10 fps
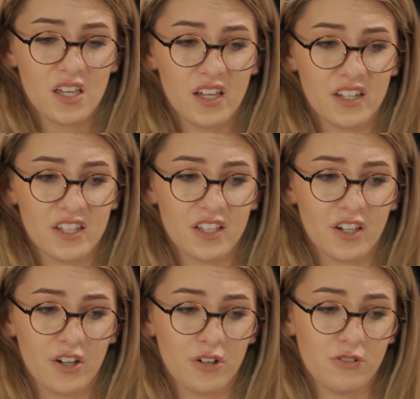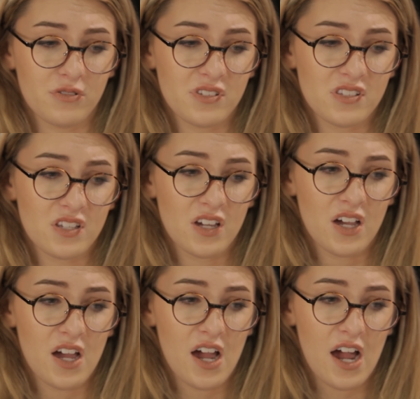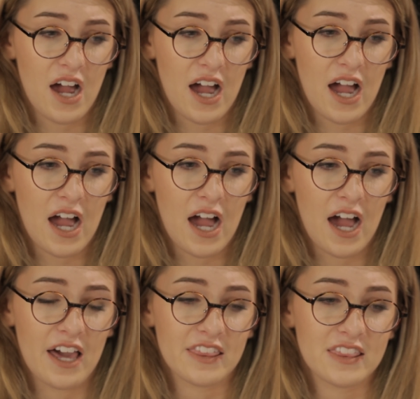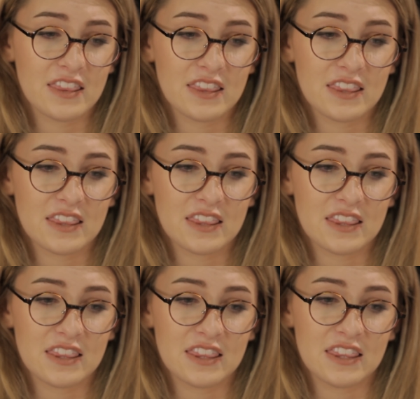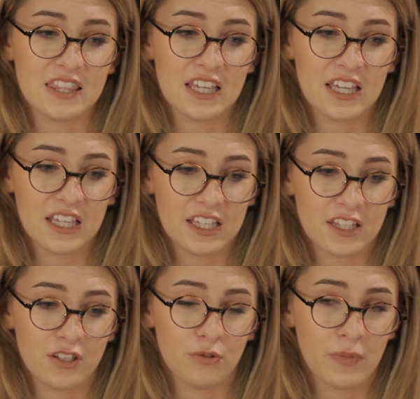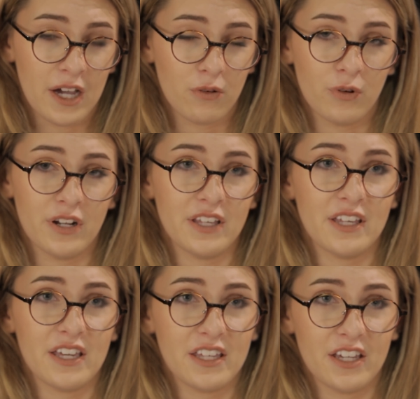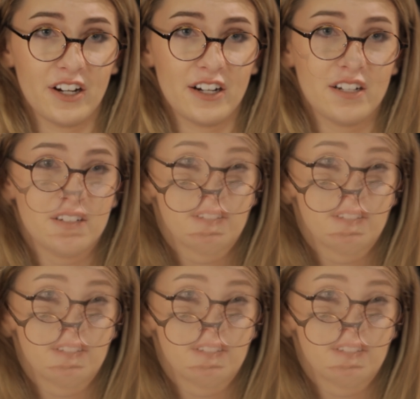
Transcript: And he goes, "I think you might want to get here."